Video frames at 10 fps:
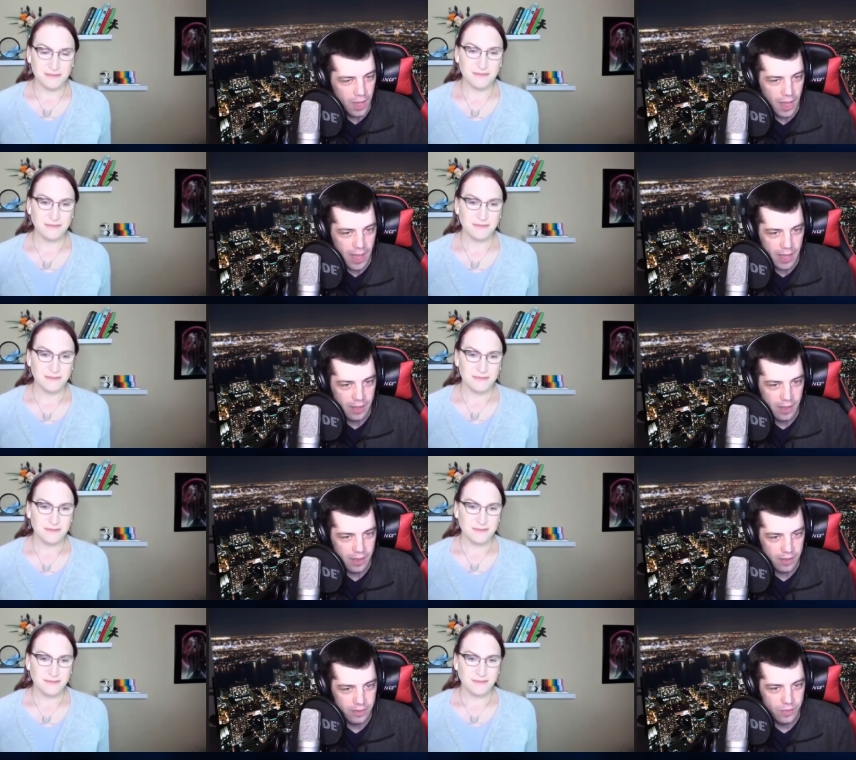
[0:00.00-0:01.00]
Speaker 1: And
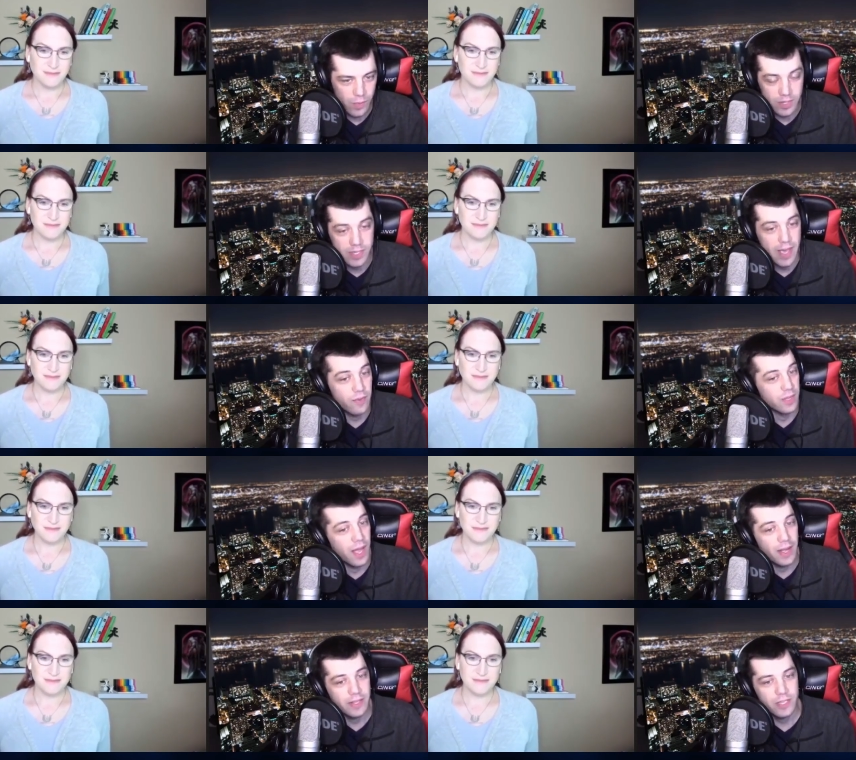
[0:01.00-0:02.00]
uh, whereas they have a
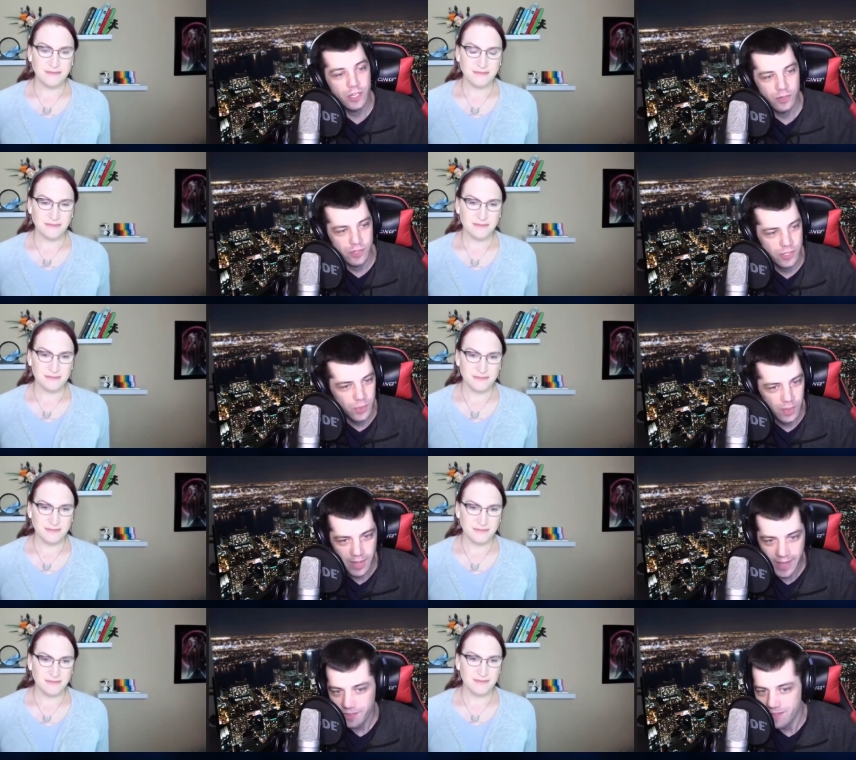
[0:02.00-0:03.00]
lot of years sort of,
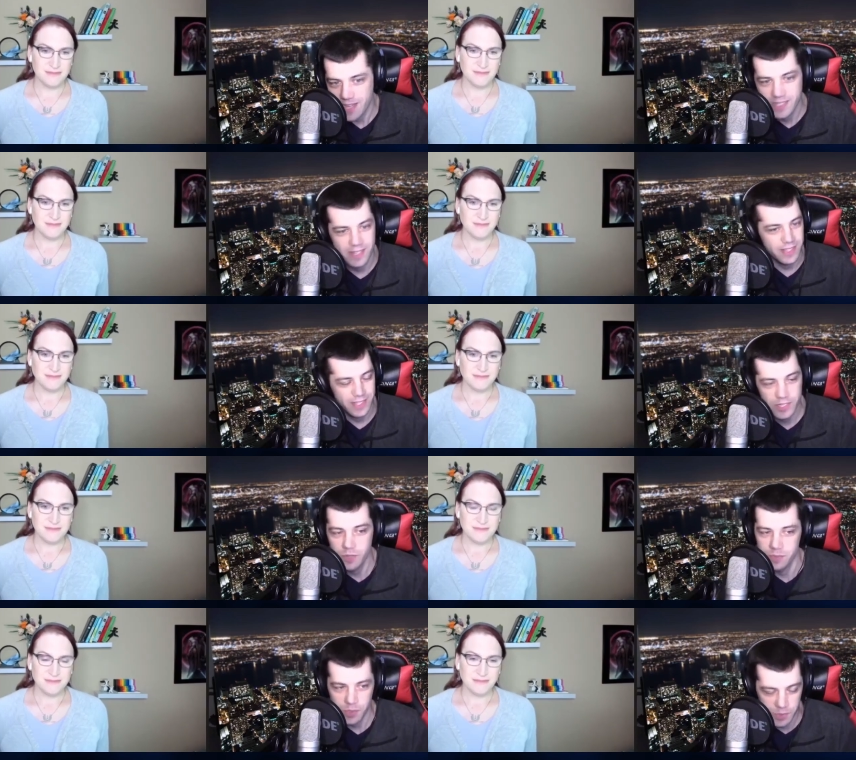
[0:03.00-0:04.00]
like, invested in the system,
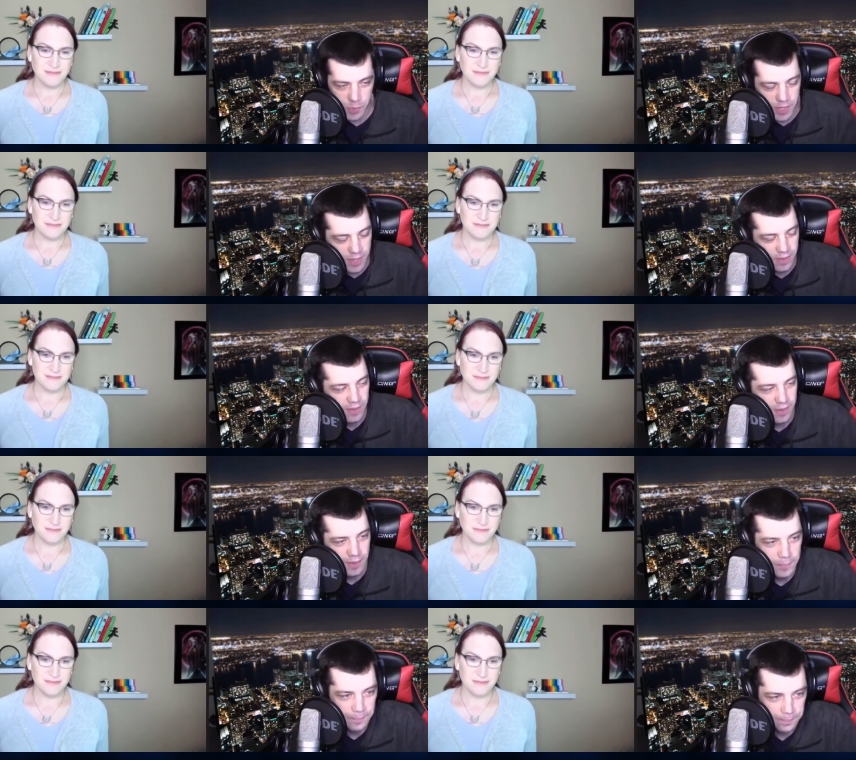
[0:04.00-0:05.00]
so to speak.
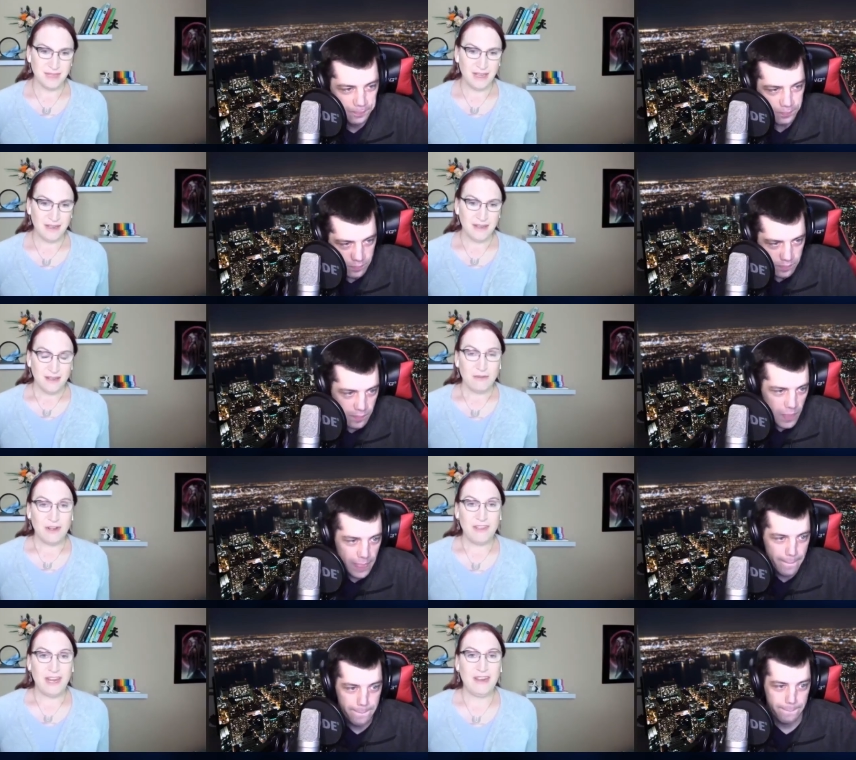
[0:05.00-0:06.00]
Speaker 2: Well, and
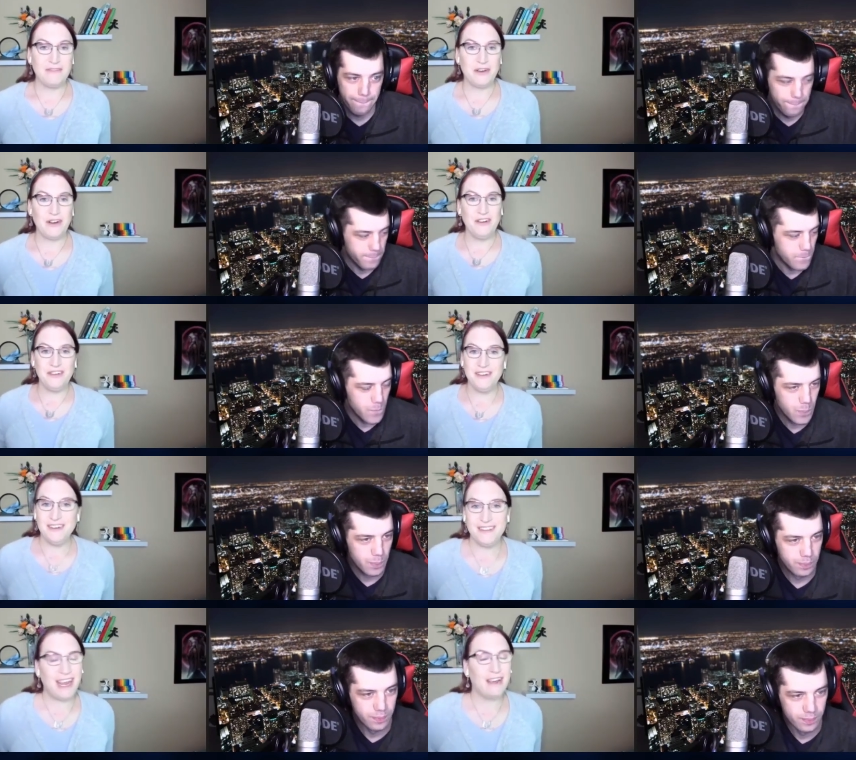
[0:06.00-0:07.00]
they have their own,
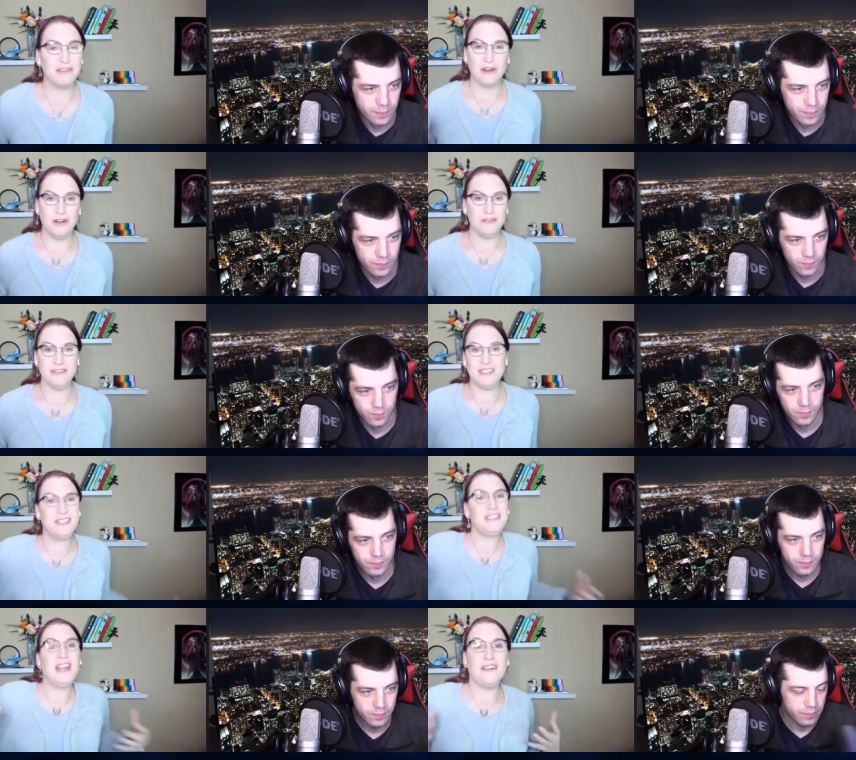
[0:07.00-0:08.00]
they have their own
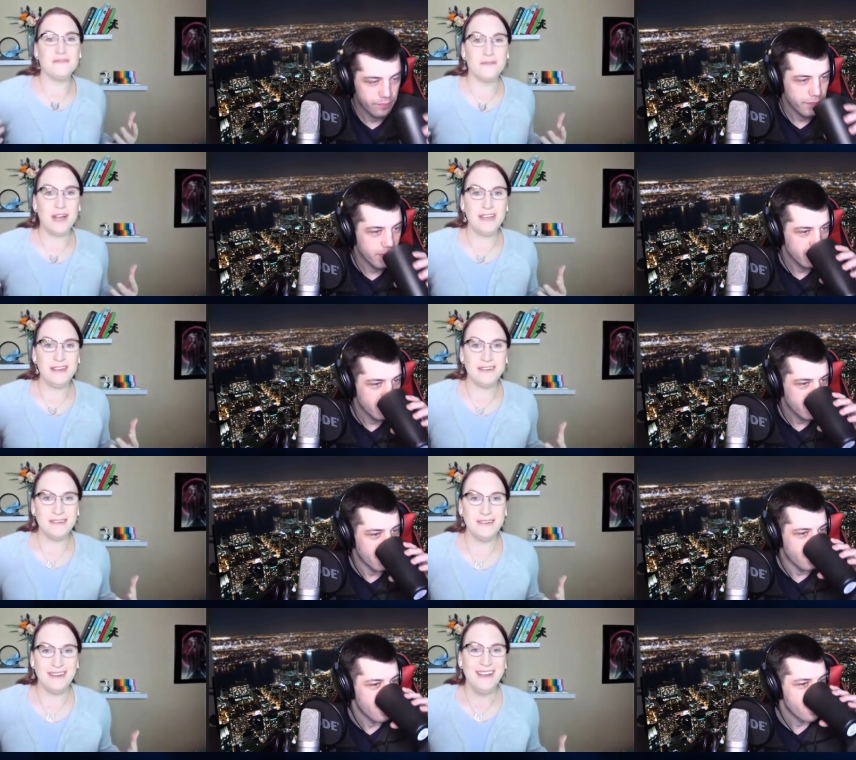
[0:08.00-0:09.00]
stuff, right?
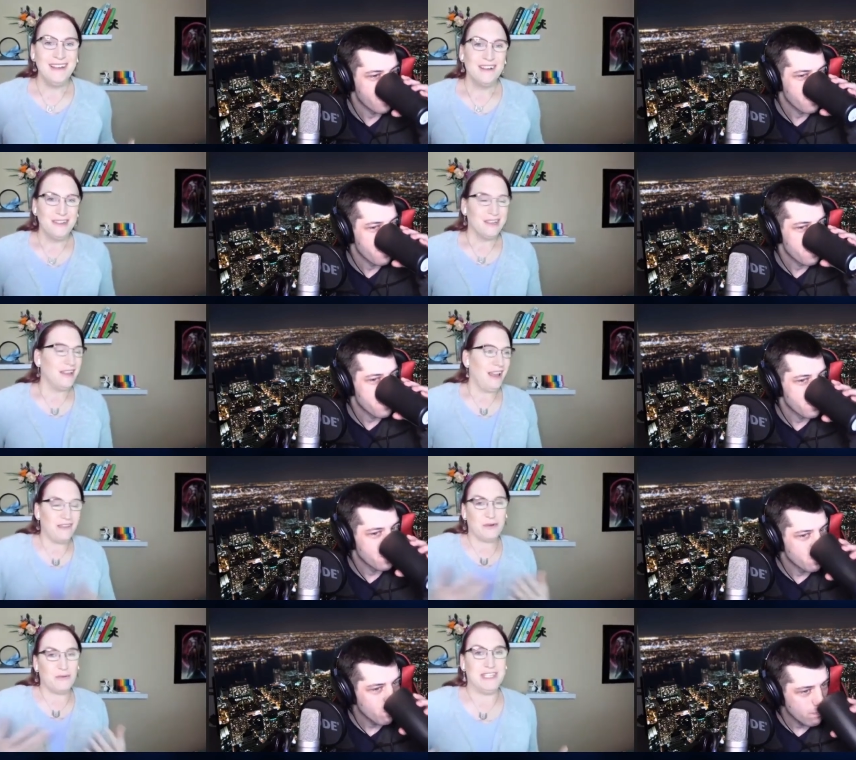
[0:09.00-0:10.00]
Speaker 1: Mm-hmm.
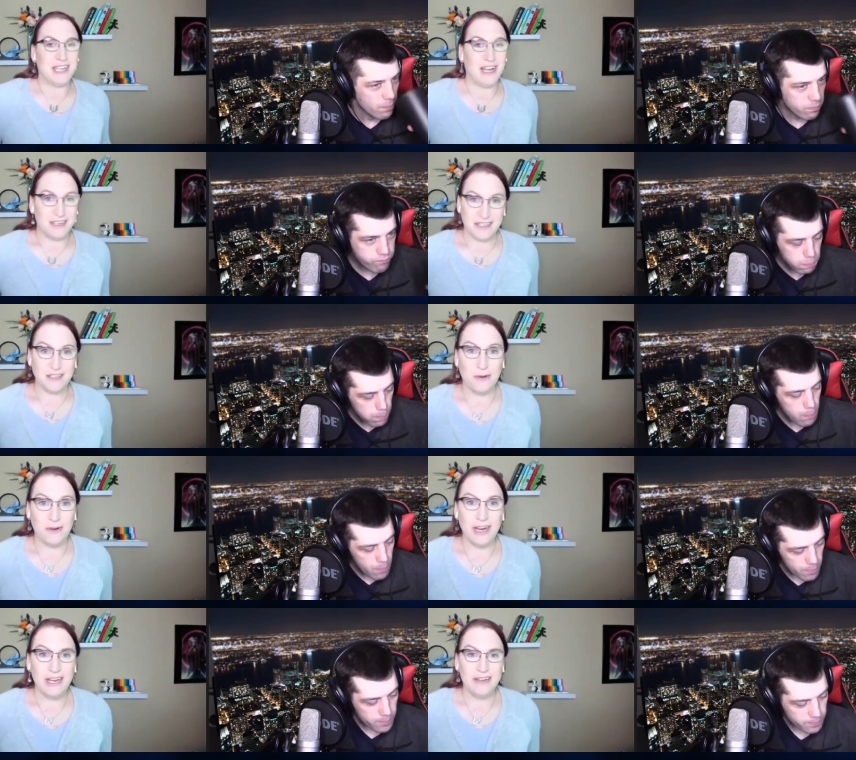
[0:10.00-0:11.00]
Speaker 2: Everyone's got a
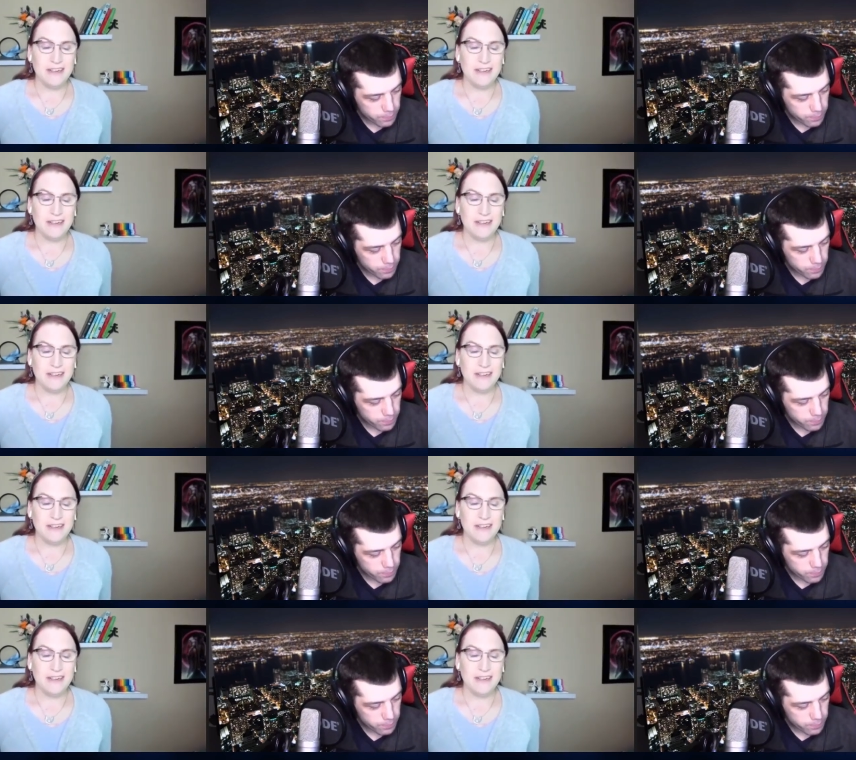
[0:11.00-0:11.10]
story.